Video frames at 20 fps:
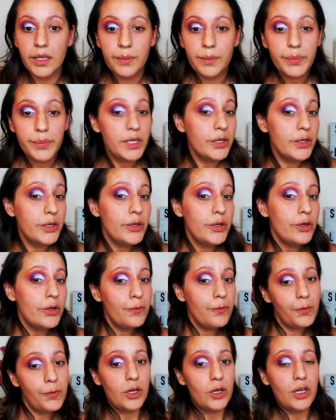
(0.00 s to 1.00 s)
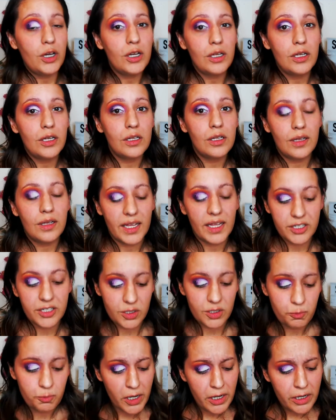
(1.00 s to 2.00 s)
Beautiful, I
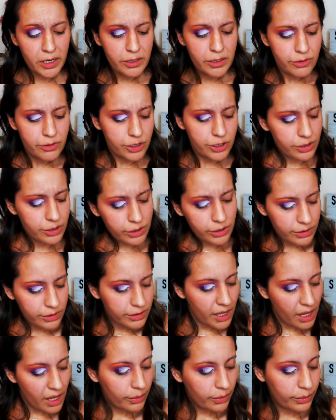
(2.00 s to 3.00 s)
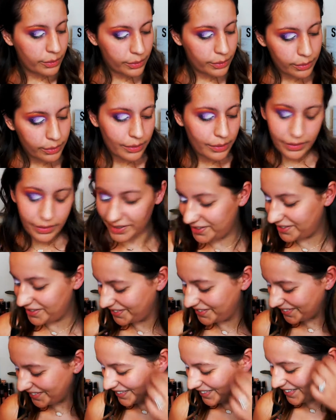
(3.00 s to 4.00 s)
just want you to know.
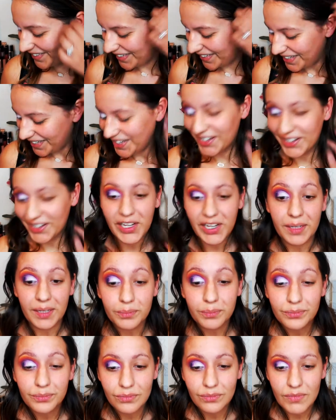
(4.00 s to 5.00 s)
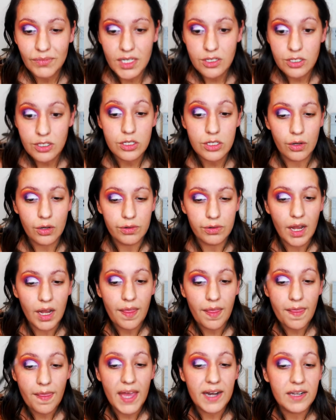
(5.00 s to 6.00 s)
Okay, so now
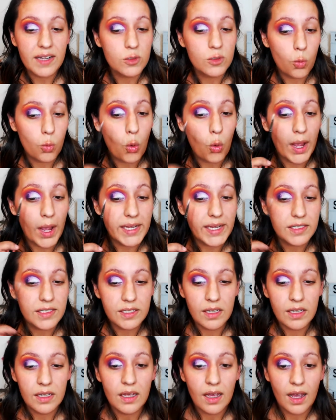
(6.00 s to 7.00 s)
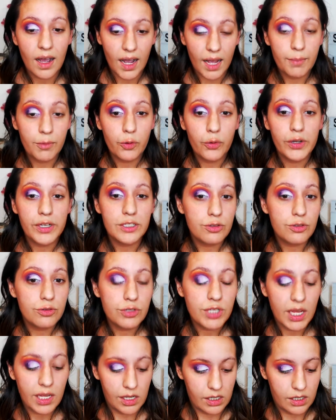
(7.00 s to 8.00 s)
that that is white, I'm going to
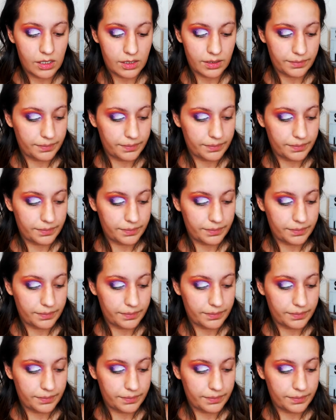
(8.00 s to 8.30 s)
take